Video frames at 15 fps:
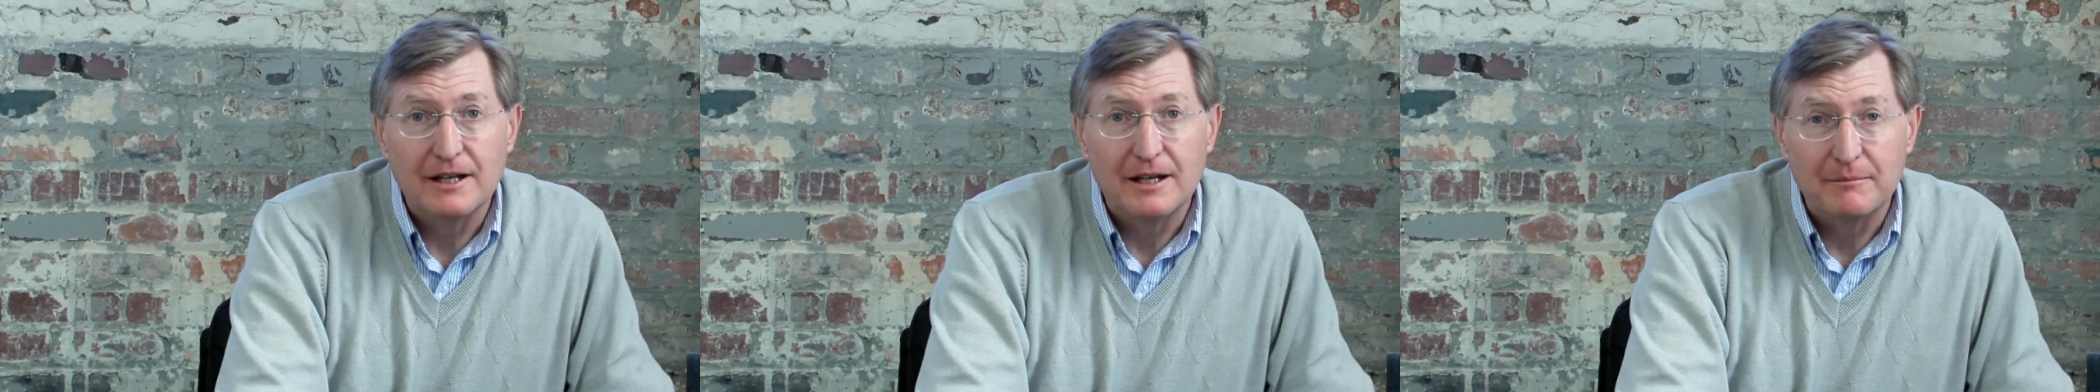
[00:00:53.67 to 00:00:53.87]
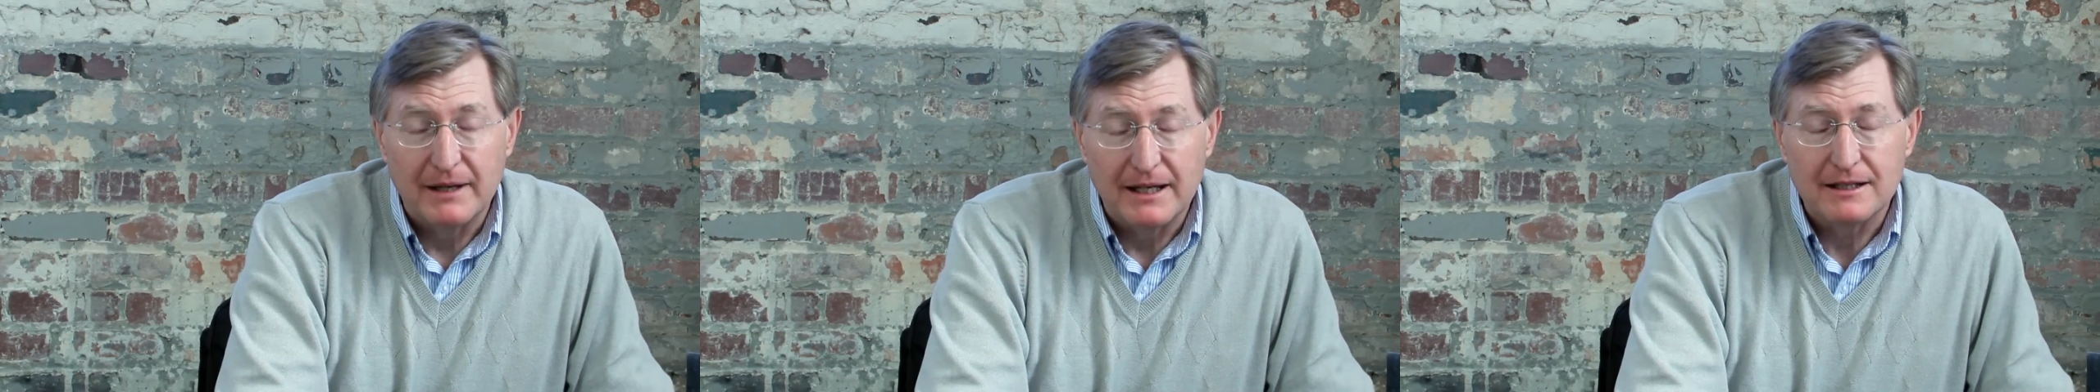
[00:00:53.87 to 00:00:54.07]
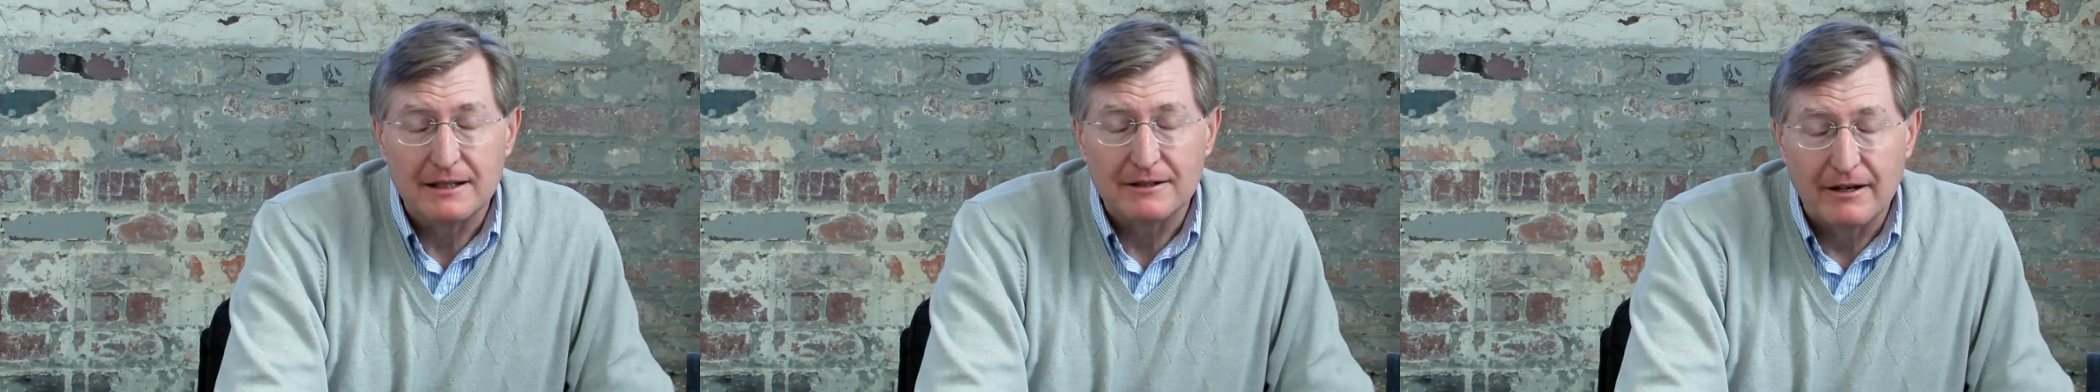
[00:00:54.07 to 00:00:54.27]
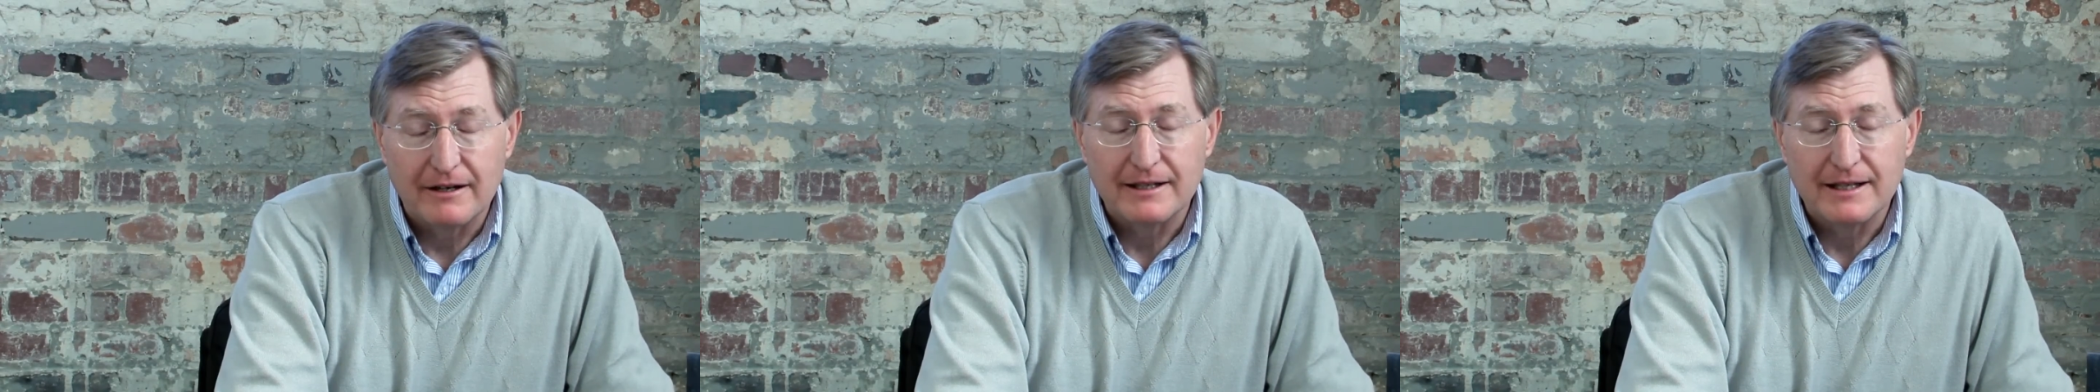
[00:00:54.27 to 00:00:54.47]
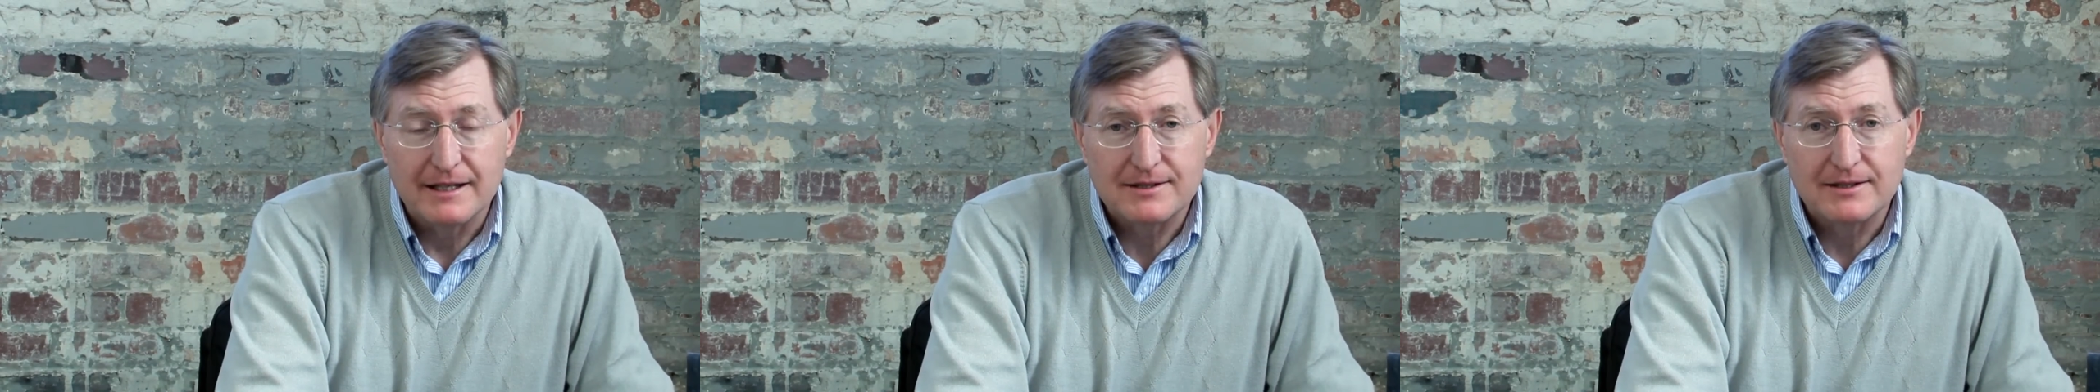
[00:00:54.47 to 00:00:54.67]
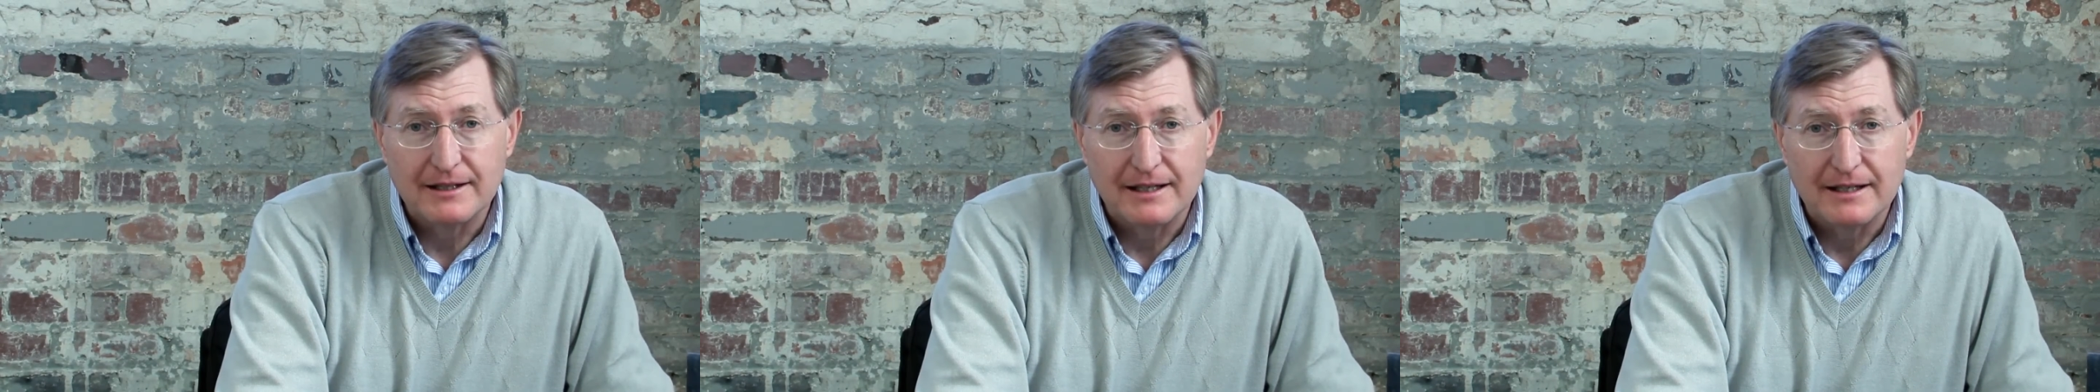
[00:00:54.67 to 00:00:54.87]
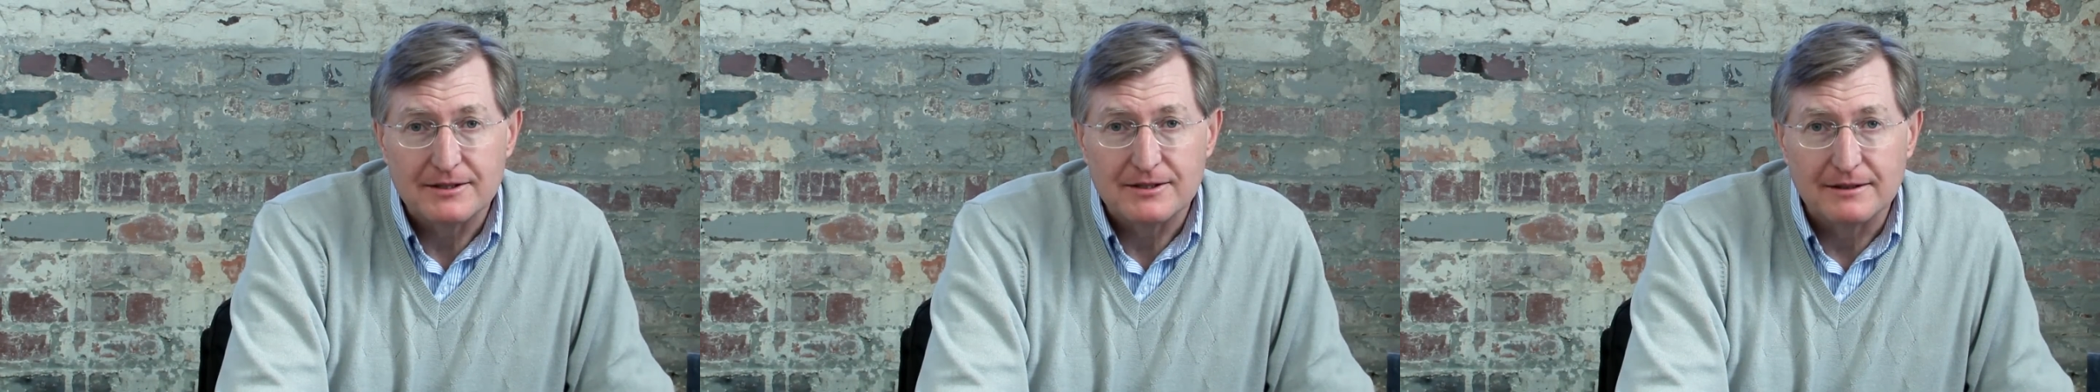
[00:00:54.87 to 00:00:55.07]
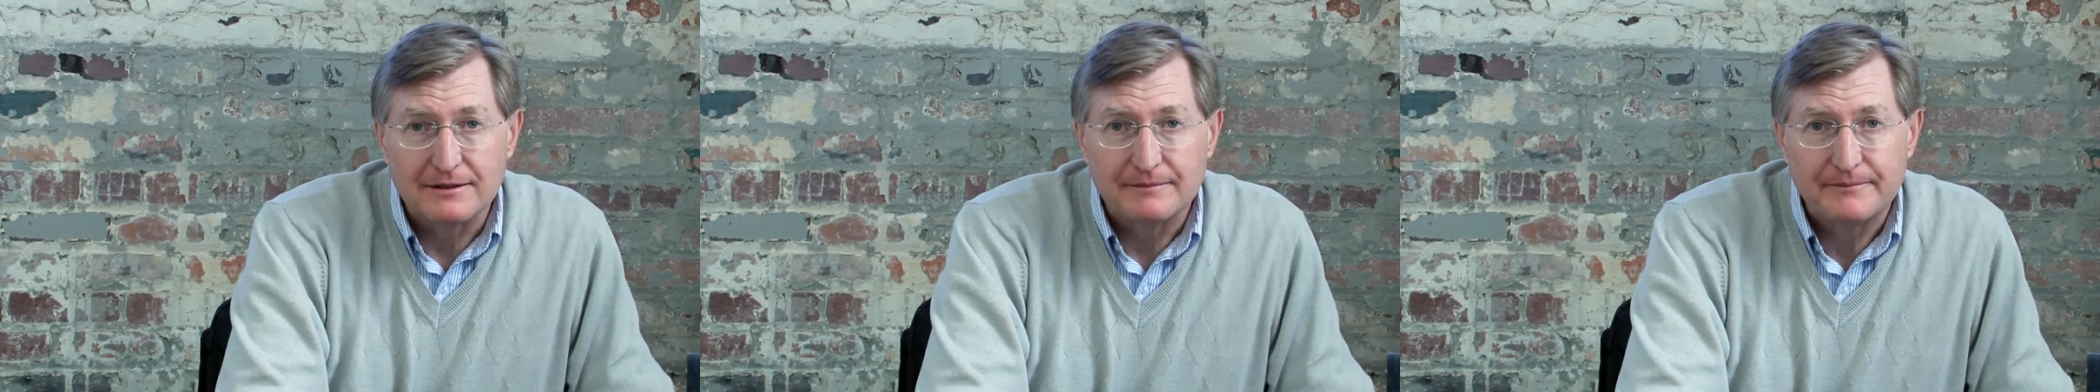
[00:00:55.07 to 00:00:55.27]
and make it to our
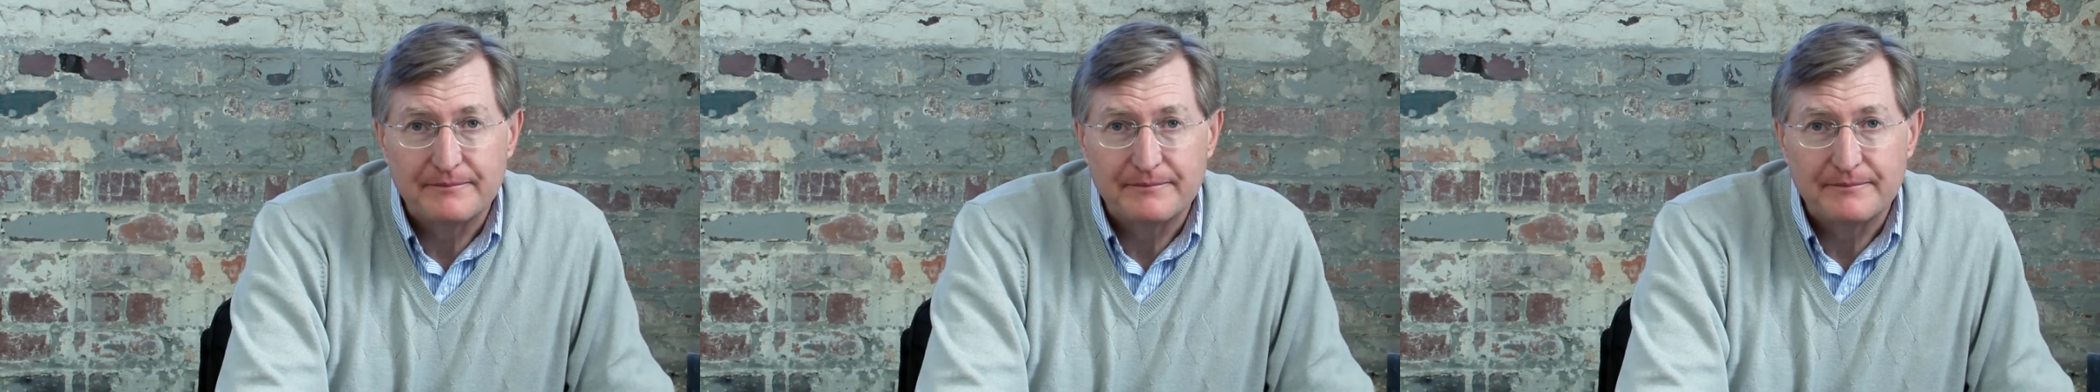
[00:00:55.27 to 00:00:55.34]
destination.